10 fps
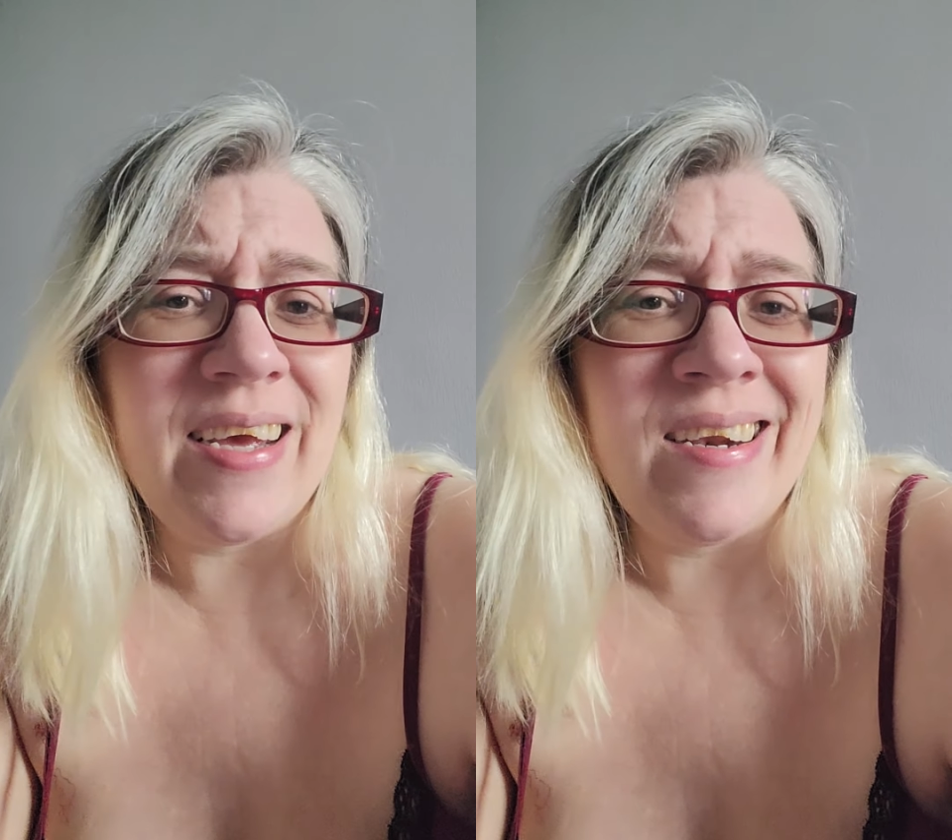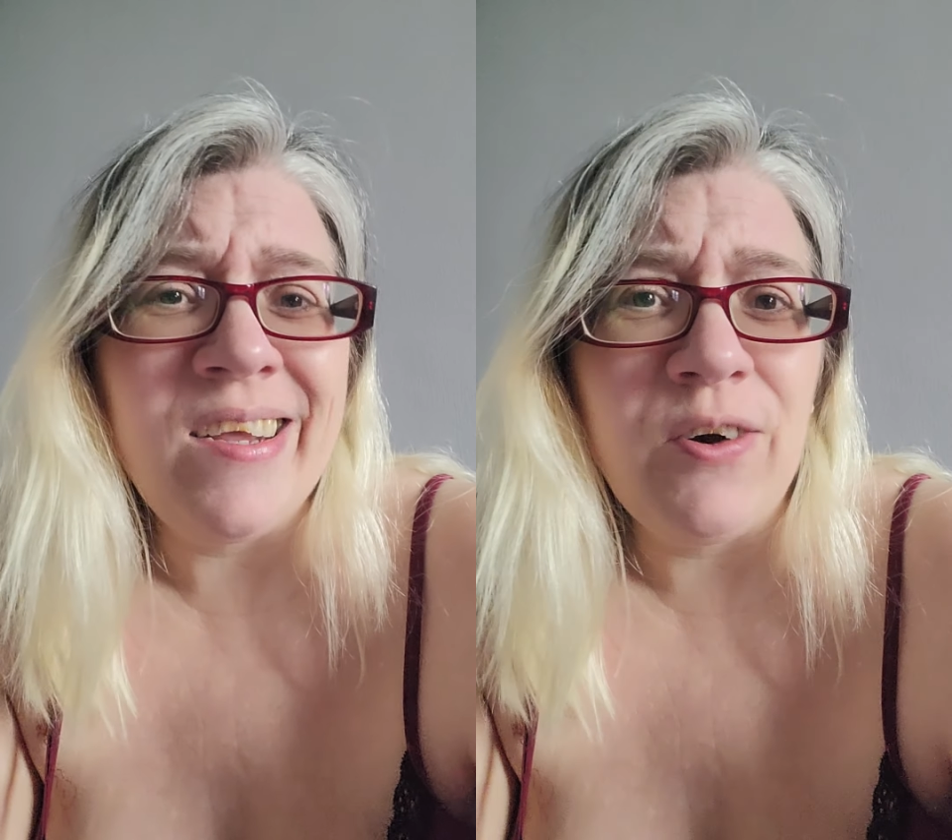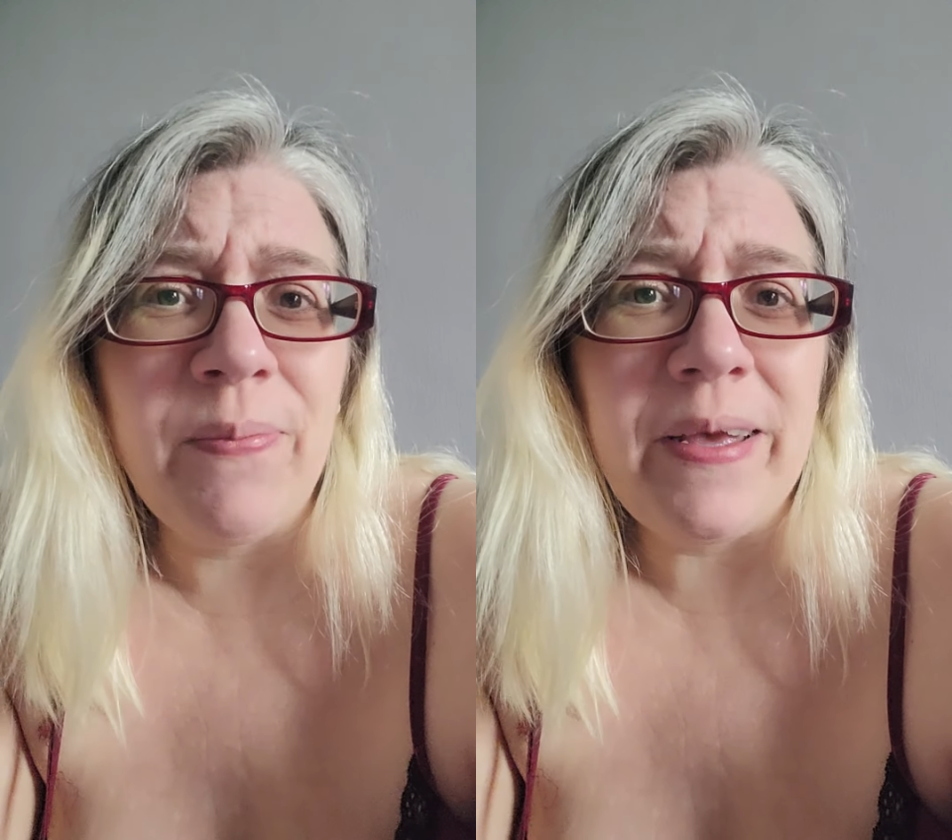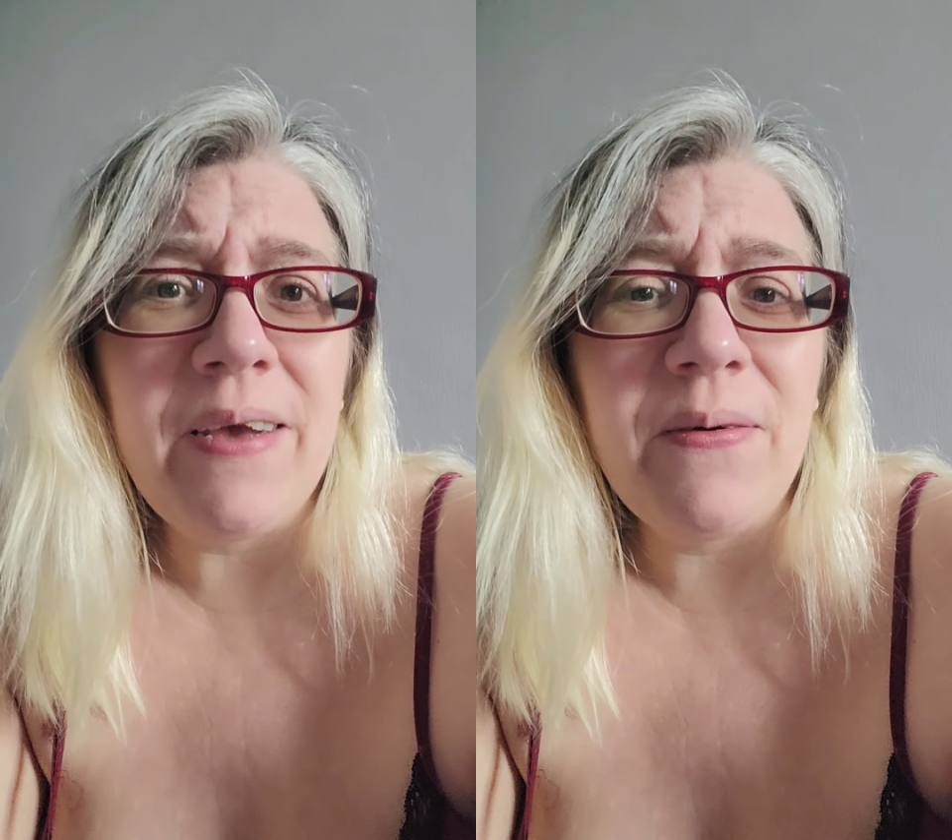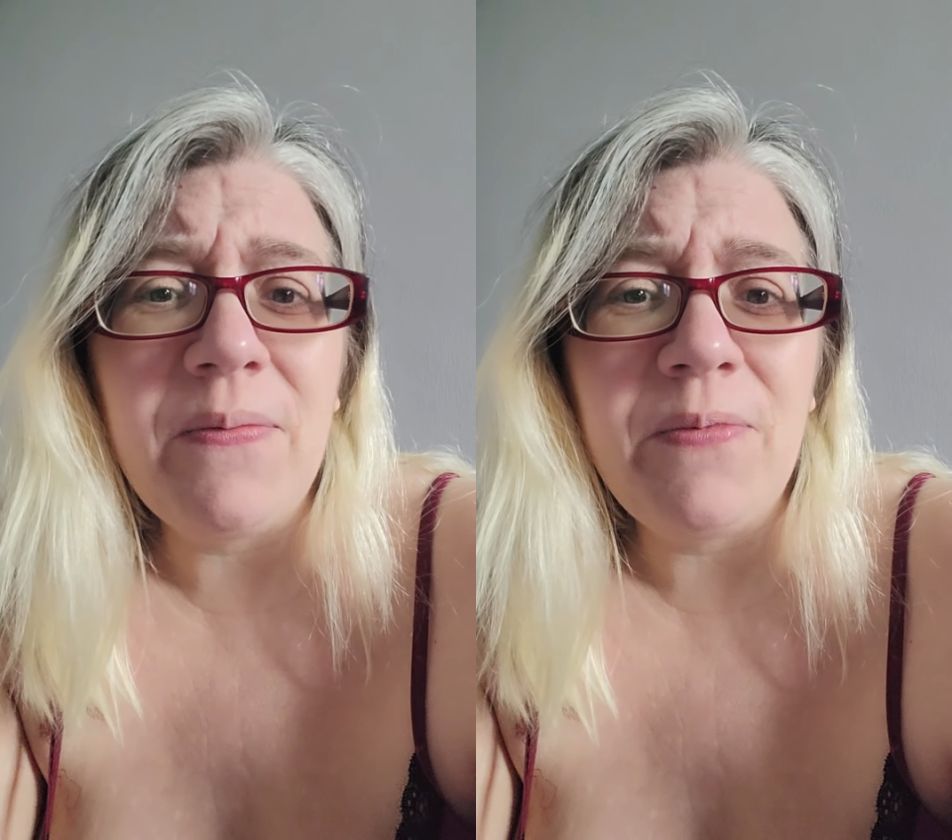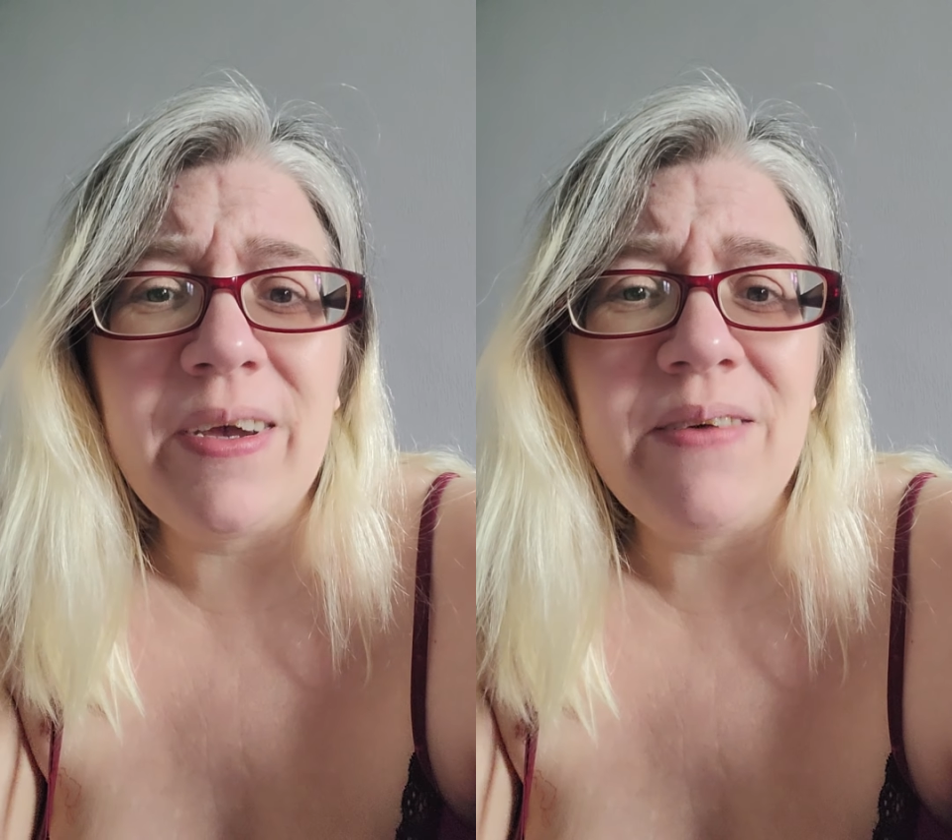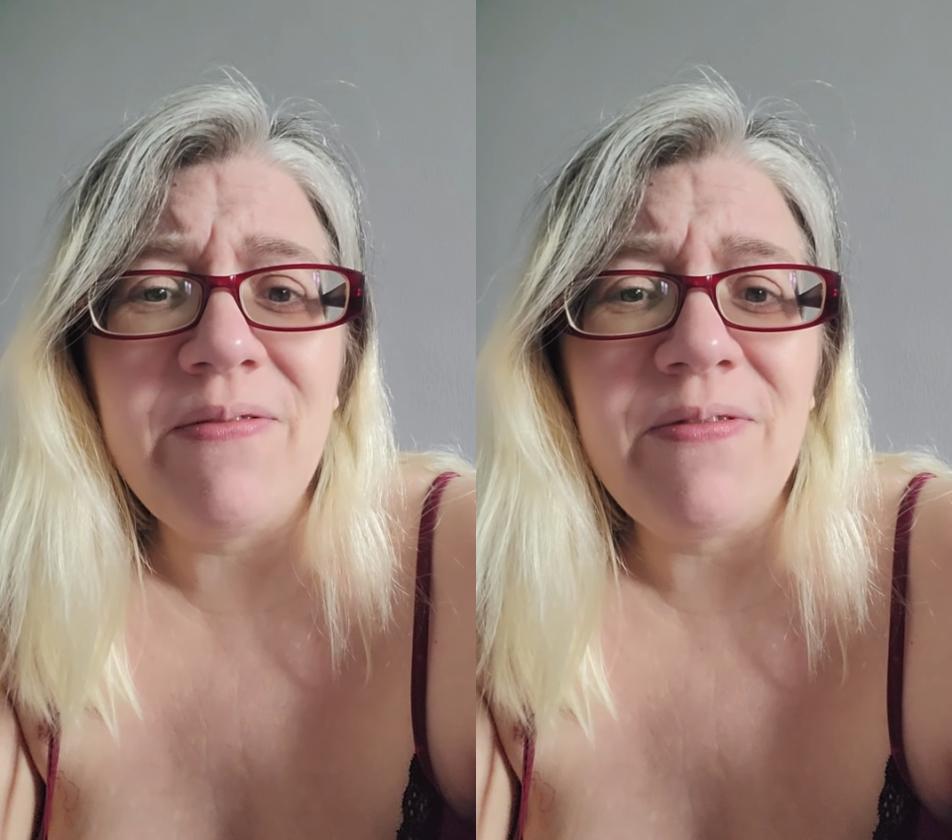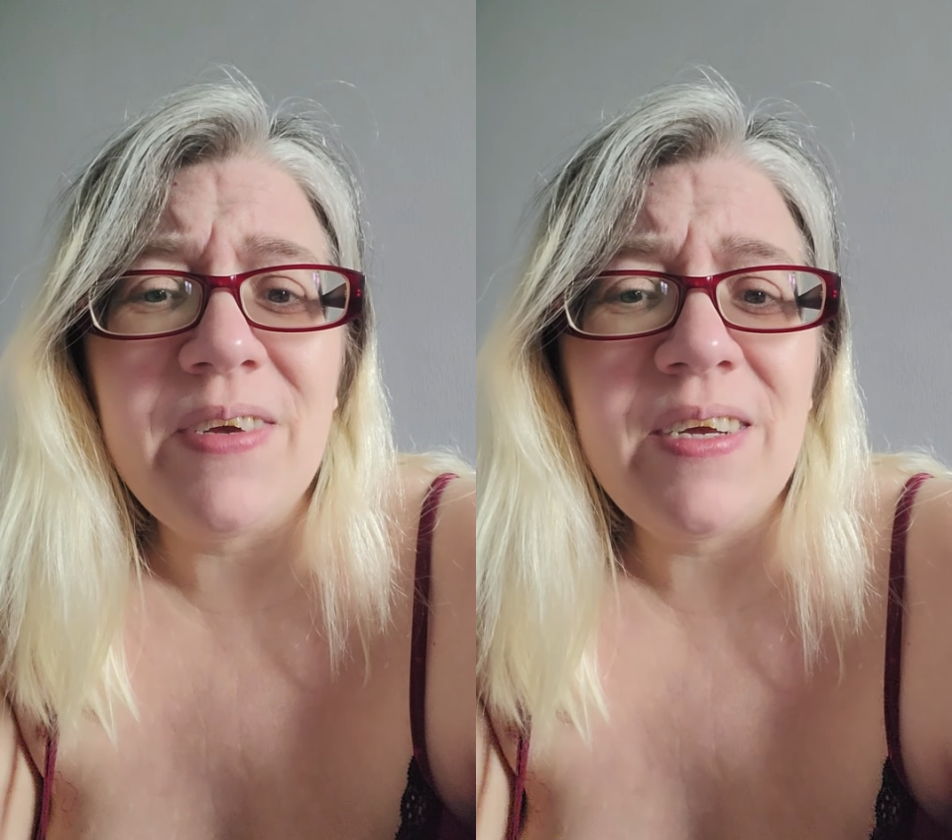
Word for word: a little bit with,